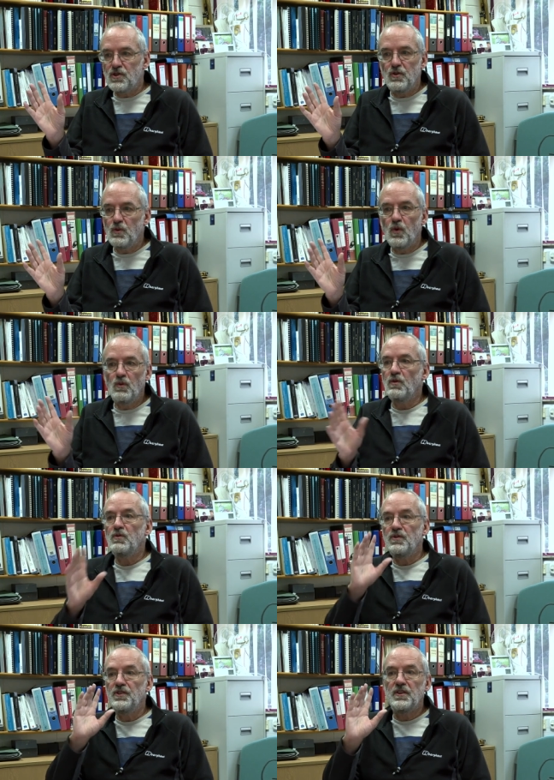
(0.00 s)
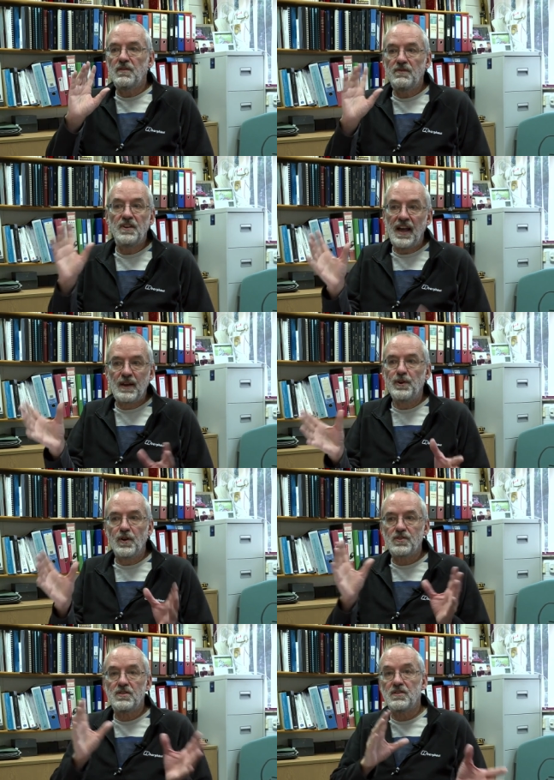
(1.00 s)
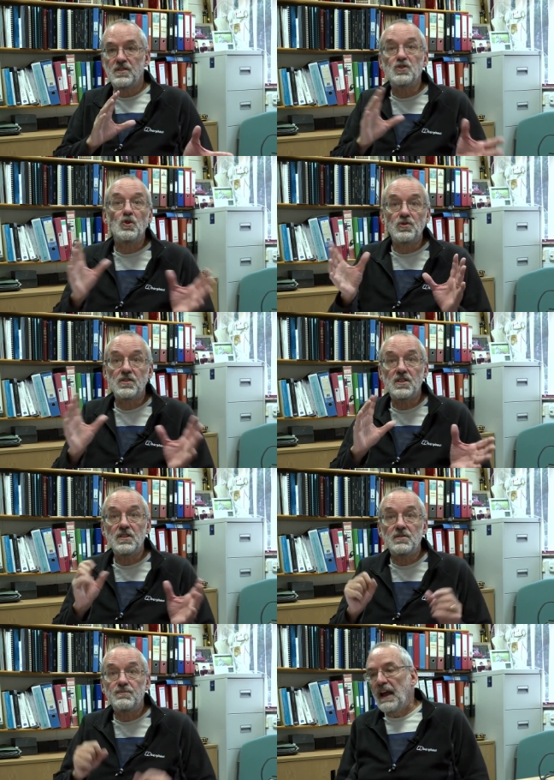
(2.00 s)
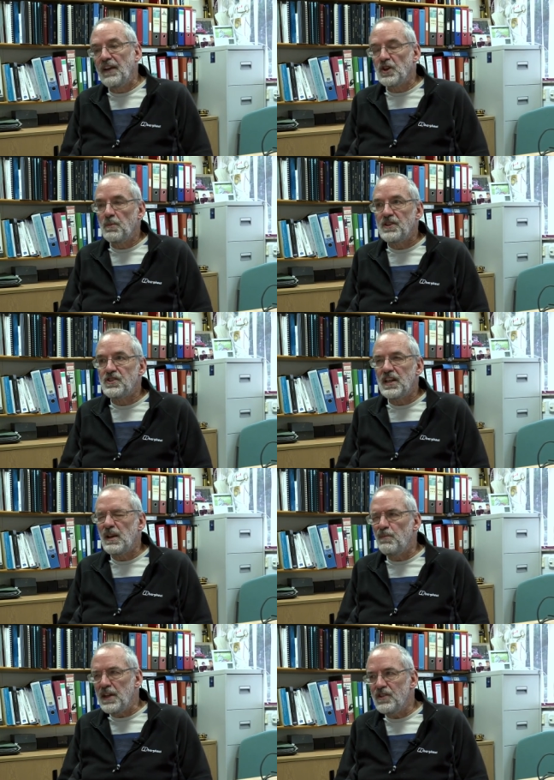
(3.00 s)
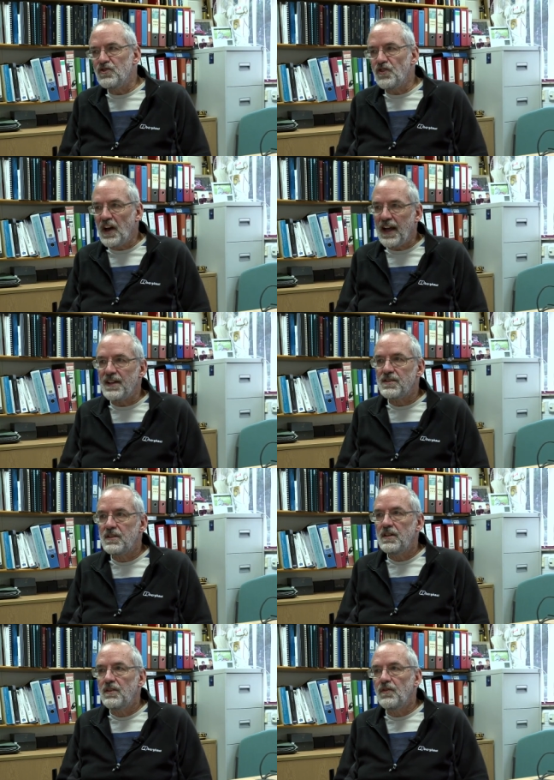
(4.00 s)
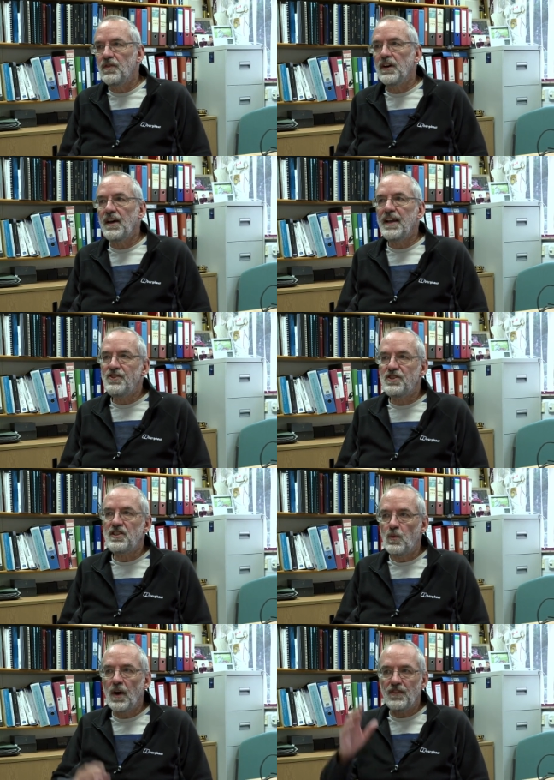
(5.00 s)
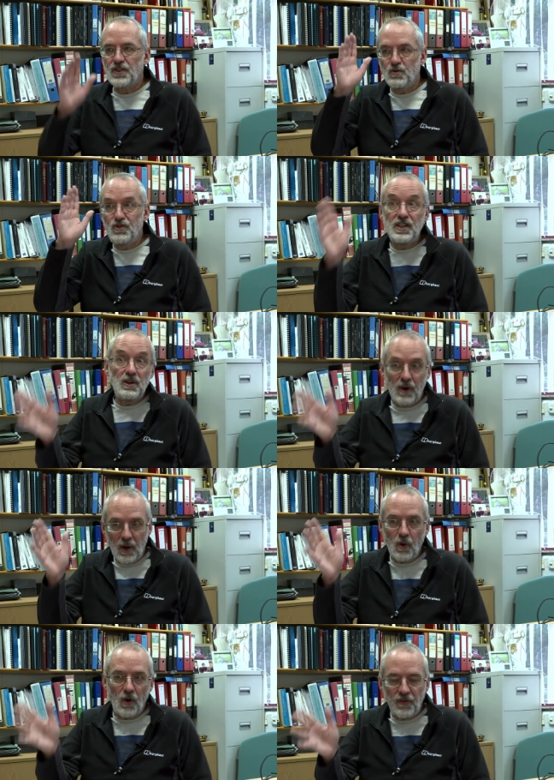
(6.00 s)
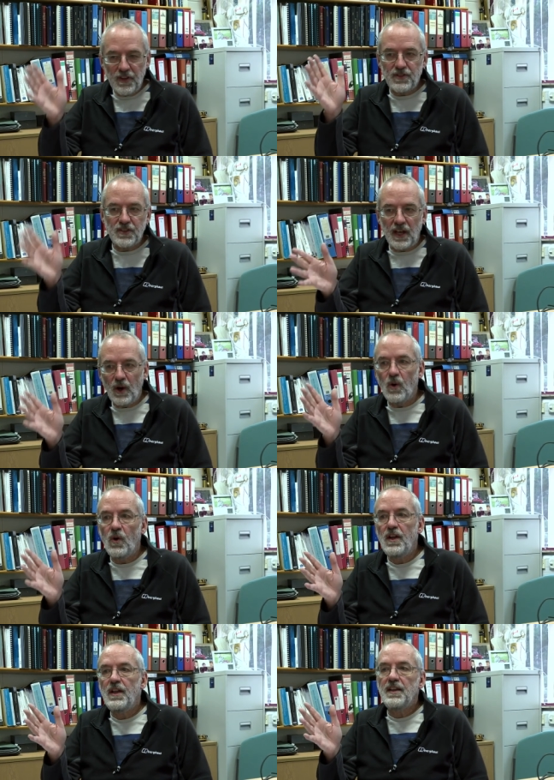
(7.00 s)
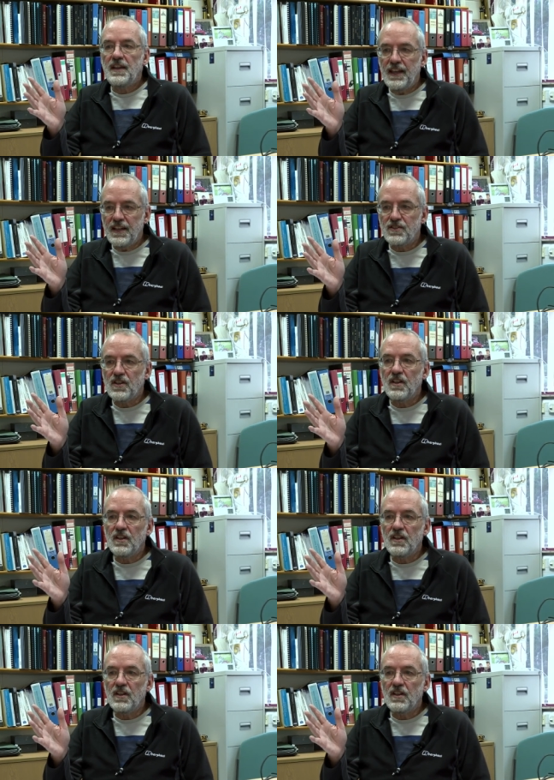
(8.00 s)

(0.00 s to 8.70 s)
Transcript: to the the equinoxes and the solstices. And so basically, it means that the N G C one, so zero on this scale, is